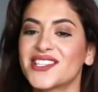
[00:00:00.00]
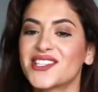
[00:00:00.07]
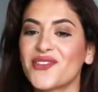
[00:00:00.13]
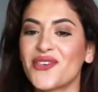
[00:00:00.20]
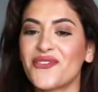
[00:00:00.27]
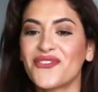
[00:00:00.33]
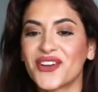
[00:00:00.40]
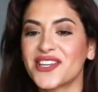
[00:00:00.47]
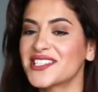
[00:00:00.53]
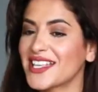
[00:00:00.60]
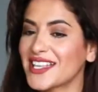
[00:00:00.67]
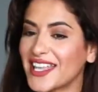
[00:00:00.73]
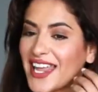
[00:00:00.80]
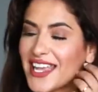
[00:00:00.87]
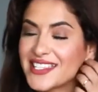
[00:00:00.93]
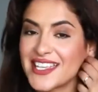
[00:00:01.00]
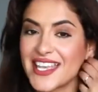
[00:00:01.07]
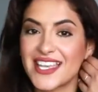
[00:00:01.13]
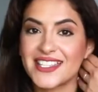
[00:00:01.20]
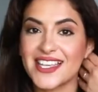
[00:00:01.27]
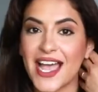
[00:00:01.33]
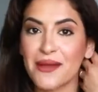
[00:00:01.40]
So the first thing that I
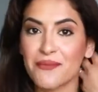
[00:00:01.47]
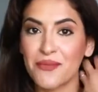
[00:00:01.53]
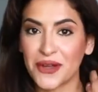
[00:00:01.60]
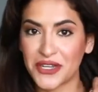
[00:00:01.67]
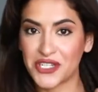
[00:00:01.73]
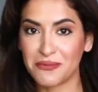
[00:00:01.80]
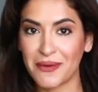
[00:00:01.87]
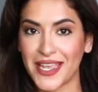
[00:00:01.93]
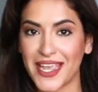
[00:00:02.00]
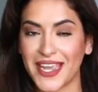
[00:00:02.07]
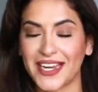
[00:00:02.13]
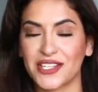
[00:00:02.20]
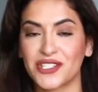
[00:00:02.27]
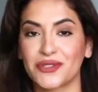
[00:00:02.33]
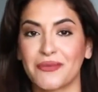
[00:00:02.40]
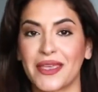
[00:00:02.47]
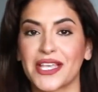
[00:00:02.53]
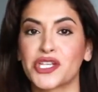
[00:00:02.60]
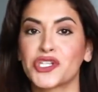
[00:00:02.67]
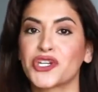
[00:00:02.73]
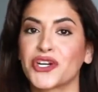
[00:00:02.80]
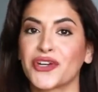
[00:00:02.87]
did, I brushed my hair to
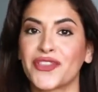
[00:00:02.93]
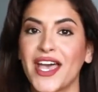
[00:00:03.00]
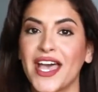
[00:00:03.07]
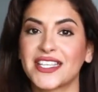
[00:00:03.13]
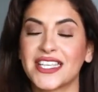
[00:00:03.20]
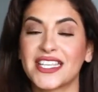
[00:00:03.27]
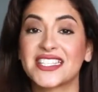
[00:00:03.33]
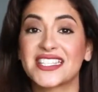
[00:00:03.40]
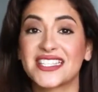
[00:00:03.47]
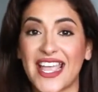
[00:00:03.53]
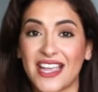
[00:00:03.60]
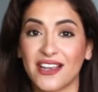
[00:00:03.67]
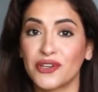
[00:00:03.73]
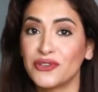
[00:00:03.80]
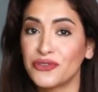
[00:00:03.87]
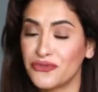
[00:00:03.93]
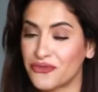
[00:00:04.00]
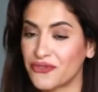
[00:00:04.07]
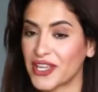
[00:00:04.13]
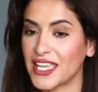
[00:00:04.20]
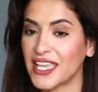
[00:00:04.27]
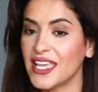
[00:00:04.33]
make sure that it's tangle
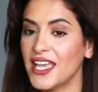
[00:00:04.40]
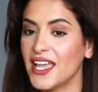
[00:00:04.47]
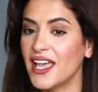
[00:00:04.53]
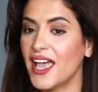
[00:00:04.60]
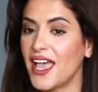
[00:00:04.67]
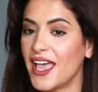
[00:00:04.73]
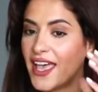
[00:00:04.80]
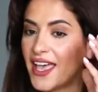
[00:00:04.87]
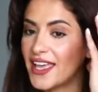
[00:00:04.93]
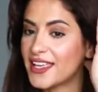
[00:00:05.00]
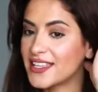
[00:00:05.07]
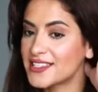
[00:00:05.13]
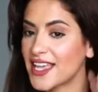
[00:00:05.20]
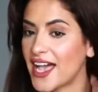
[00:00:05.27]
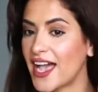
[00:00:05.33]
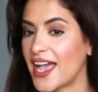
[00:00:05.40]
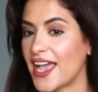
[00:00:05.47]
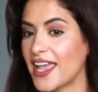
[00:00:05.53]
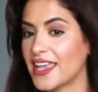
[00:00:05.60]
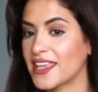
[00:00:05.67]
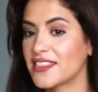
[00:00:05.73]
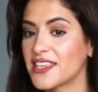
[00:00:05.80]
free, and
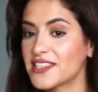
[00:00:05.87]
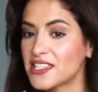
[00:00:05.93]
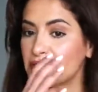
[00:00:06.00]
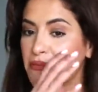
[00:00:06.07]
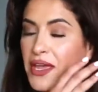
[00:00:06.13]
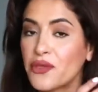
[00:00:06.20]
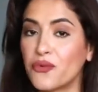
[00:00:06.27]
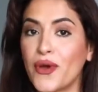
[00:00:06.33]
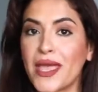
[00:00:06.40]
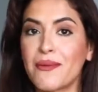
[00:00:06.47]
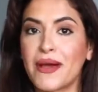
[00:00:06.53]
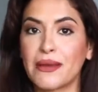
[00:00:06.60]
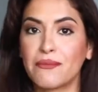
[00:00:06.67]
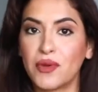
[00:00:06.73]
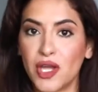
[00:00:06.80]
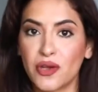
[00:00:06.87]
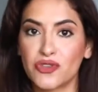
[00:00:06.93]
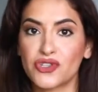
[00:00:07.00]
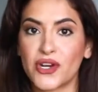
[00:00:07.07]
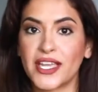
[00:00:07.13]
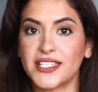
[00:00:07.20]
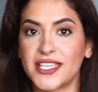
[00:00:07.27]
this is, by the way, my blow
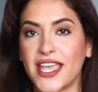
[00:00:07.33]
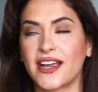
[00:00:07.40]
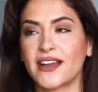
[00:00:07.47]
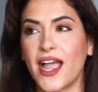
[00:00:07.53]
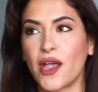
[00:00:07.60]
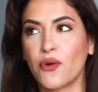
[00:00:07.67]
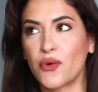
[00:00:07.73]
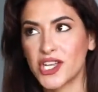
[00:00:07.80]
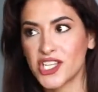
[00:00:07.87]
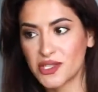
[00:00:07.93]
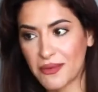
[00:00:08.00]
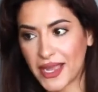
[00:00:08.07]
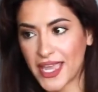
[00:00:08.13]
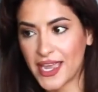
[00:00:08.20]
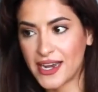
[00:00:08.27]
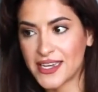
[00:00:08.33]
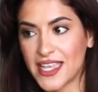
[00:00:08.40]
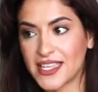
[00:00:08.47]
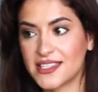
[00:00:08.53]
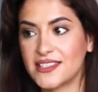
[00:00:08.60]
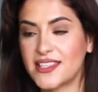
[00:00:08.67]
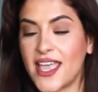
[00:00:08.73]
dried hair. I washed my hair
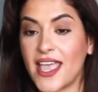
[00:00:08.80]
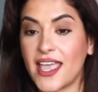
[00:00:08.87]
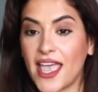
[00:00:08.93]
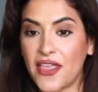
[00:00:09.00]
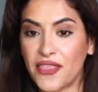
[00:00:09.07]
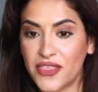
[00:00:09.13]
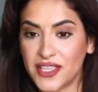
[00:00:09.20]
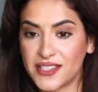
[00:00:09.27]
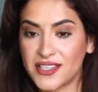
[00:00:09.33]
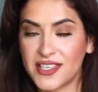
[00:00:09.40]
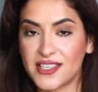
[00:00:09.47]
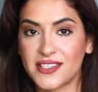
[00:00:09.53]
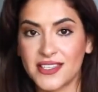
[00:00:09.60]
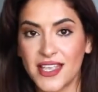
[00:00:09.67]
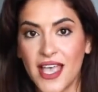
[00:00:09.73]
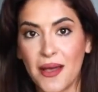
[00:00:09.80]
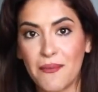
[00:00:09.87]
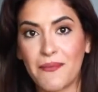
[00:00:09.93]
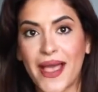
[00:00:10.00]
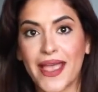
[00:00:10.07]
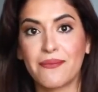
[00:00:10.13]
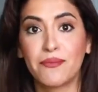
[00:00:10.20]
yesterday and this is
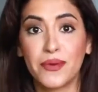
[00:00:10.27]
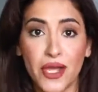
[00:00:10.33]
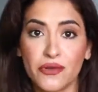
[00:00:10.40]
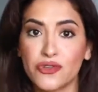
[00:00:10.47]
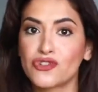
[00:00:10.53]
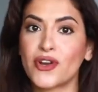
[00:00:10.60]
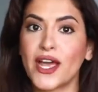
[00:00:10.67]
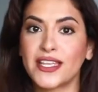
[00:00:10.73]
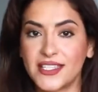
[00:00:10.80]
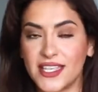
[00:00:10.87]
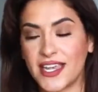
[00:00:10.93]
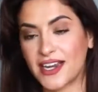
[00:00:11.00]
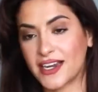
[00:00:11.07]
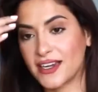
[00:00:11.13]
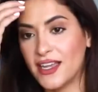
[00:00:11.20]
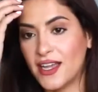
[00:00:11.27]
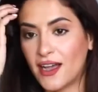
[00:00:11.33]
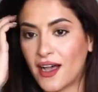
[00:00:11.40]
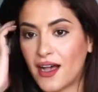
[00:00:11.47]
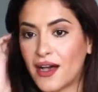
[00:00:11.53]
my blow dried hair,